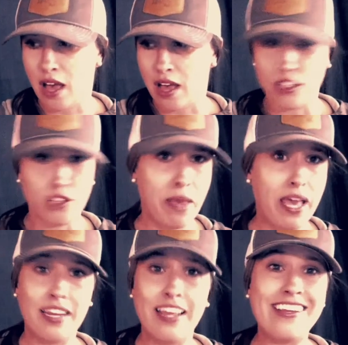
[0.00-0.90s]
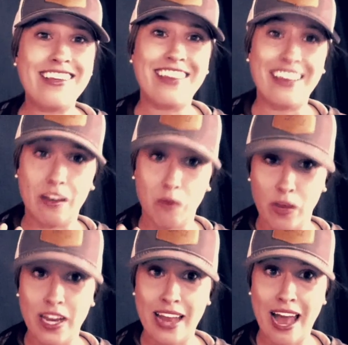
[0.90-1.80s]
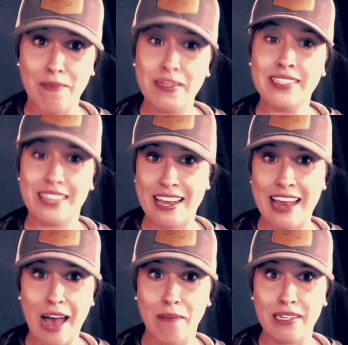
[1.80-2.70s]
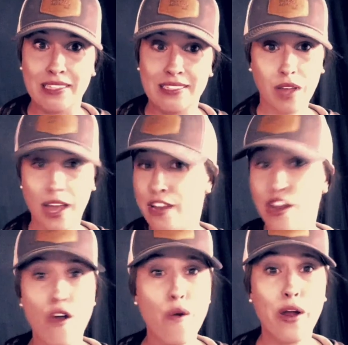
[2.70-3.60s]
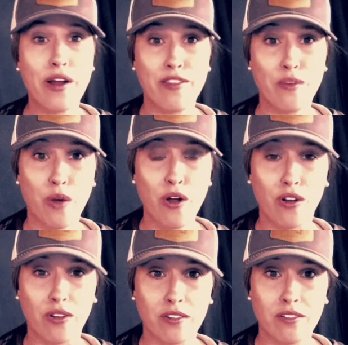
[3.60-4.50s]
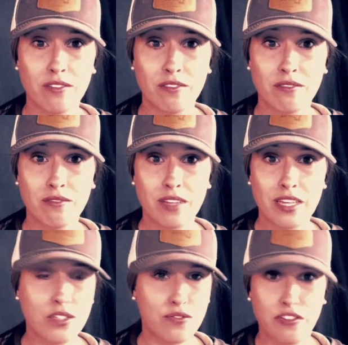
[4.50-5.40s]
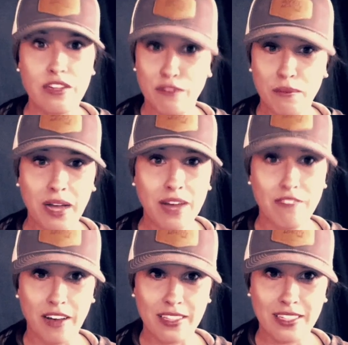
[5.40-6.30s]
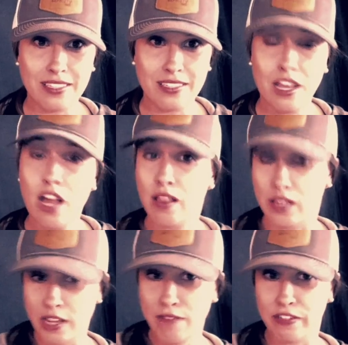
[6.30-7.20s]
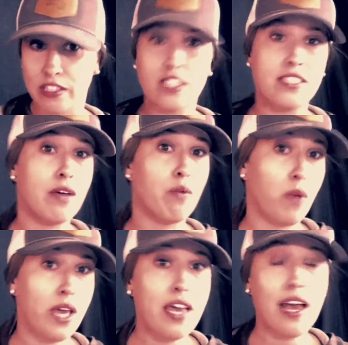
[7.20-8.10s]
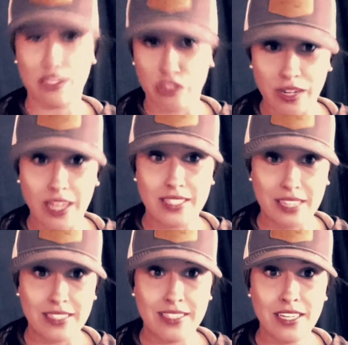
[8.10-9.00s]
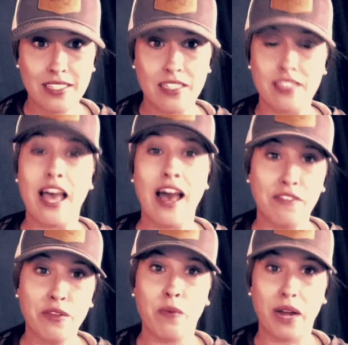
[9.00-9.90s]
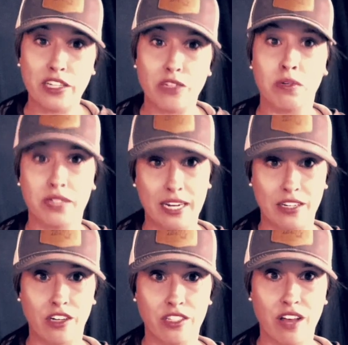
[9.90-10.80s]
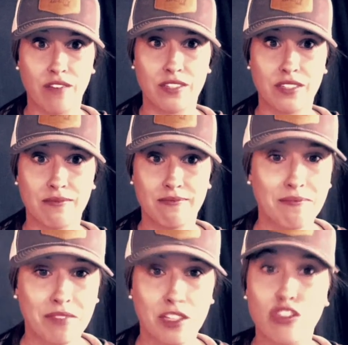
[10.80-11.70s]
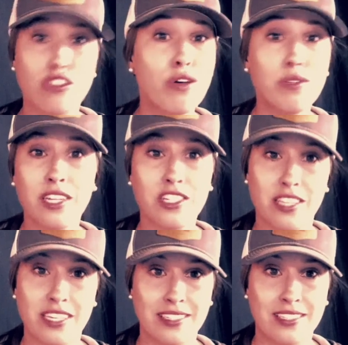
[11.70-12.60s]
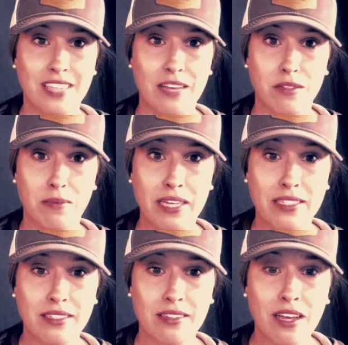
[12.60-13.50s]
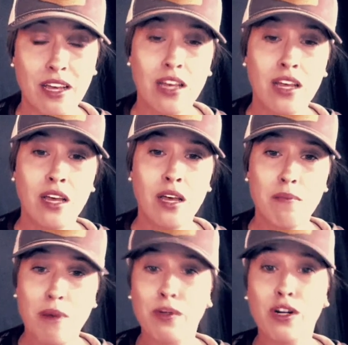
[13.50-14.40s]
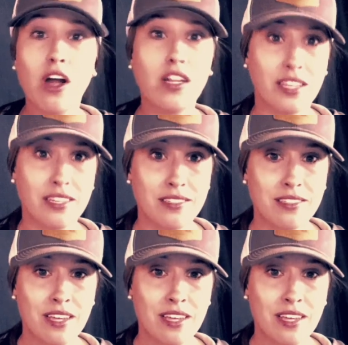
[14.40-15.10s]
Japan, anything. When it happens, it happens. And nowhere in the world is free from gun violence. The difference is that we as United States citizens have the right to protect ourselves. There's no such thing as a safe space. But regardless,